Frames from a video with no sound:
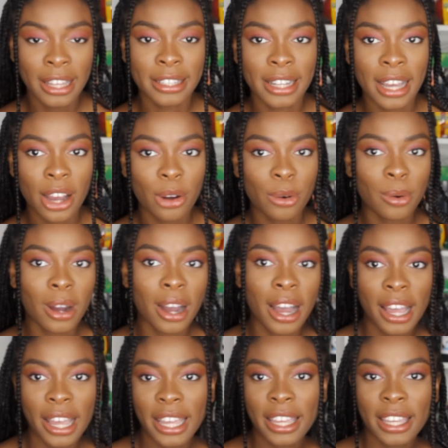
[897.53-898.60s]
Now
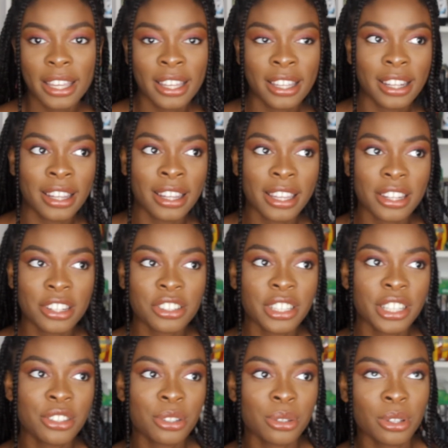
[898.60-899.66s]
I
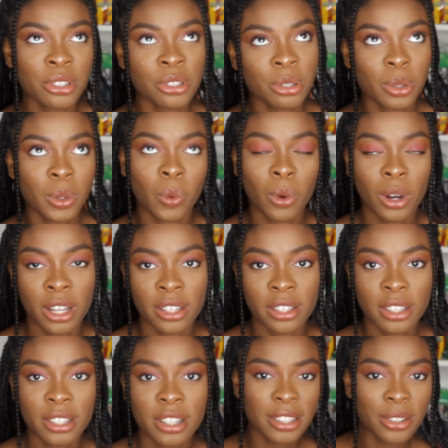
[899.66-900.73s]
literally do a
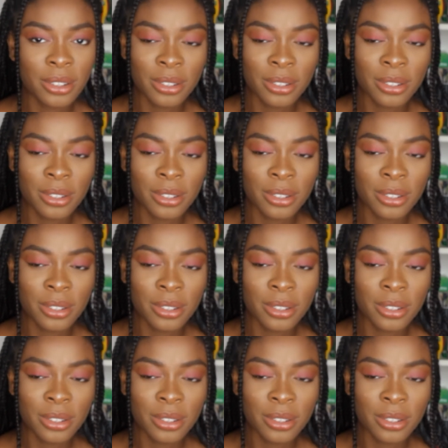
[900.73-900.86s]
2-in-1 deep